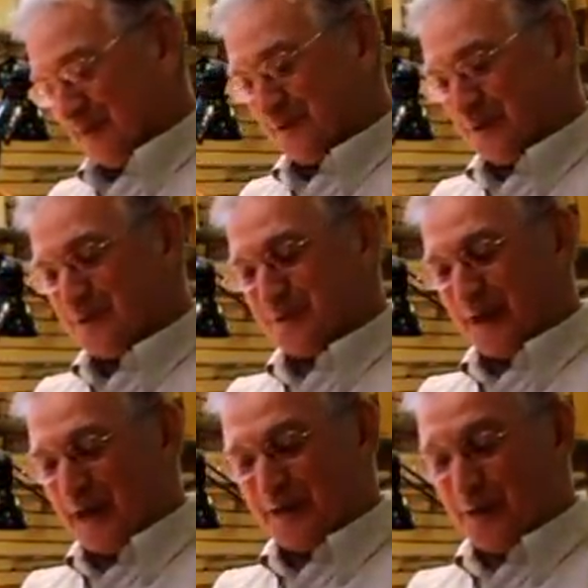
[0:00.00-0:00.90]
is the
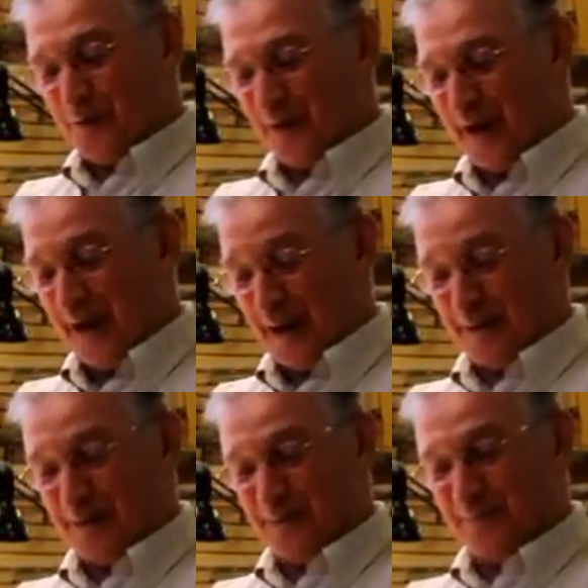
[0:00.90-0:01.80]
psycho
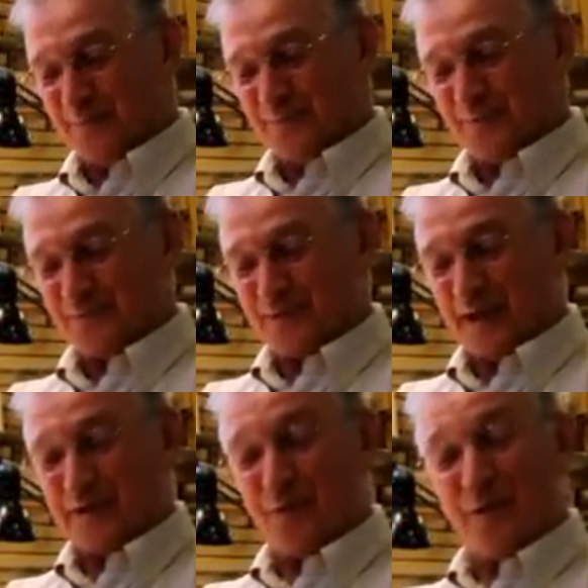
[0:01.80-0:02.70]
ant. The
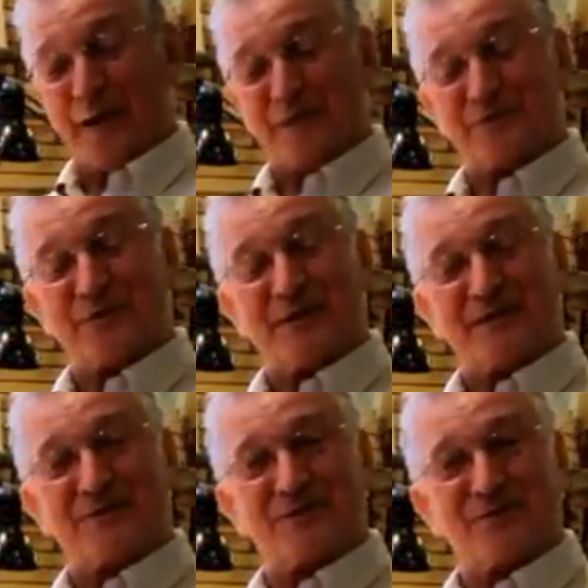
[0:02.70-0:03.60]
psycho ant is an
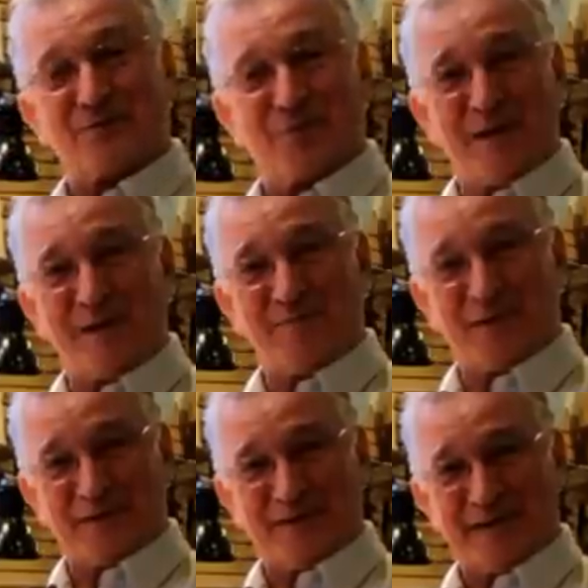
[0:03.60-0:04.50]

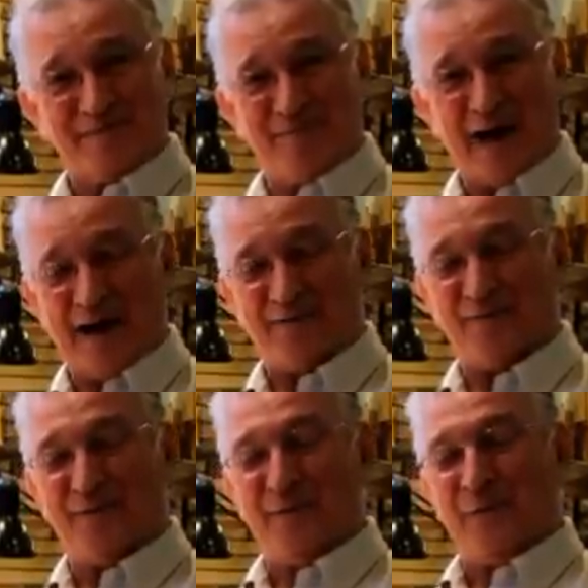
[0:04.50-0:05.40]
extremely neat
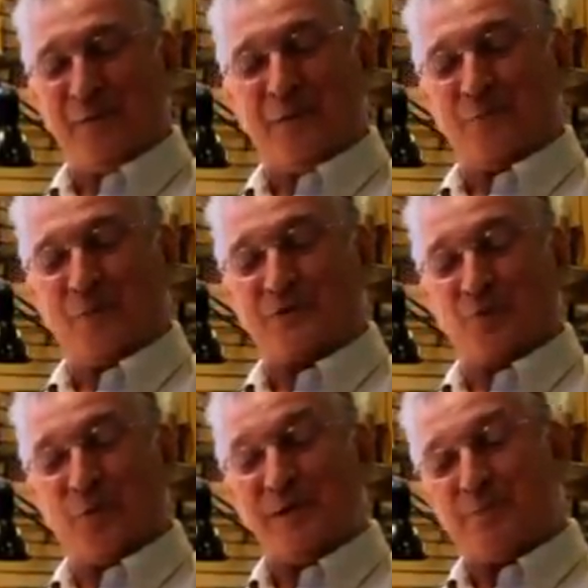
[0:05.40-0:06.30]
pattern which
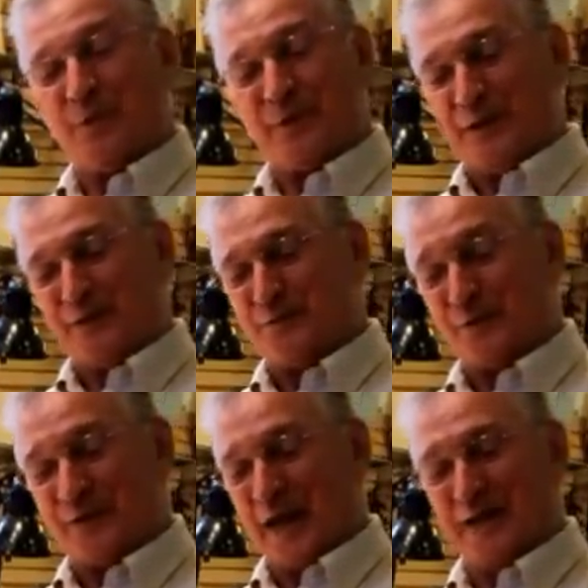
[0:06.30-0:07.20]
we put in
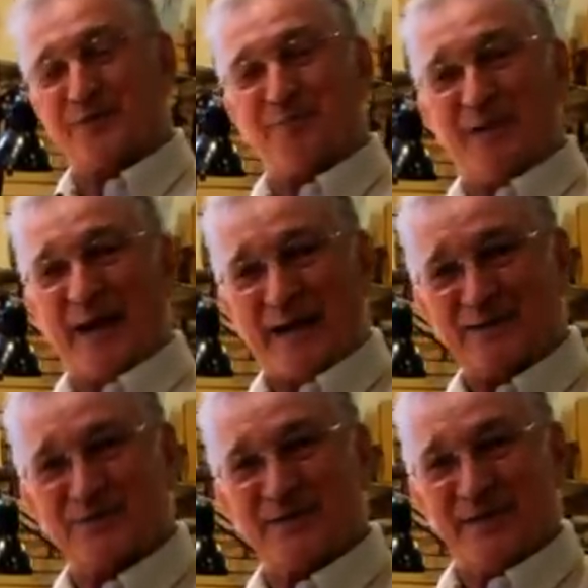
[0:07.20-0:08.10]
to catch
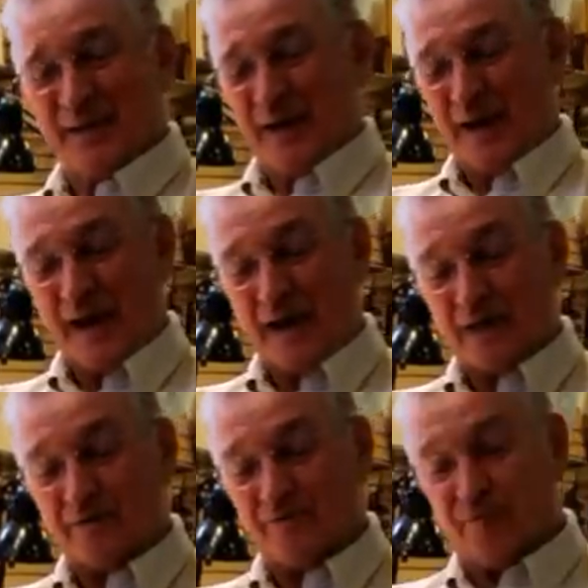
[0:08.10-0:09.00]
bass.
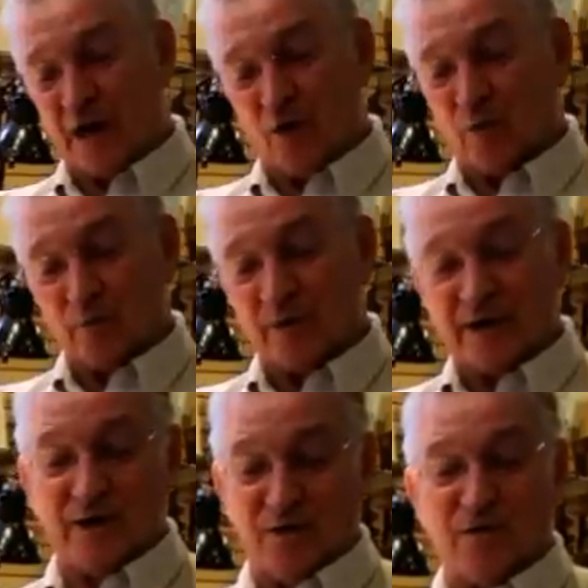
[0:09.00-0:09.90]
And following what
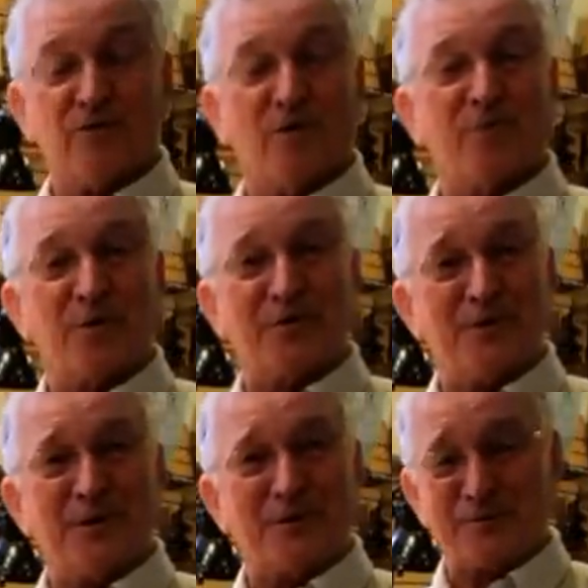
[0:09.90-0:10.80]
I learned over the
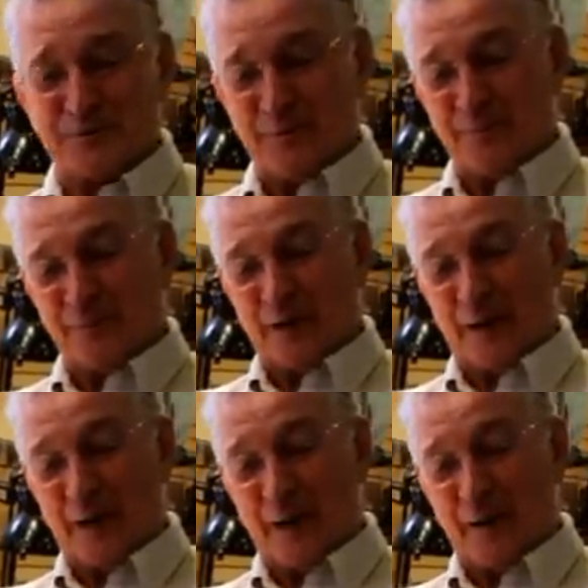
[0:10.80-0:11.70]
years,
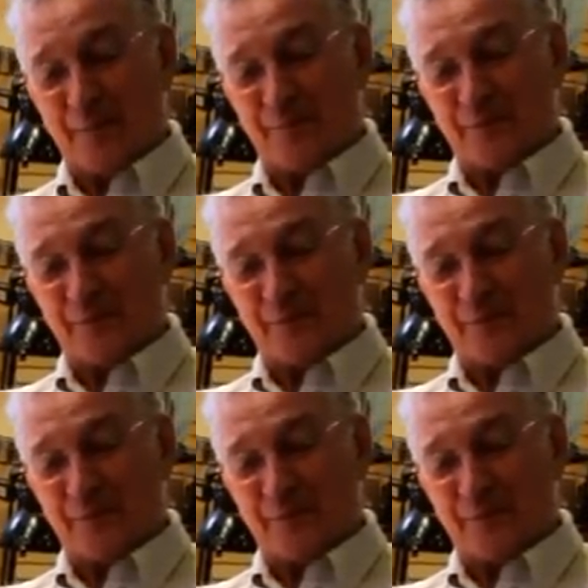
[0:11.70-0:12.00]
uh,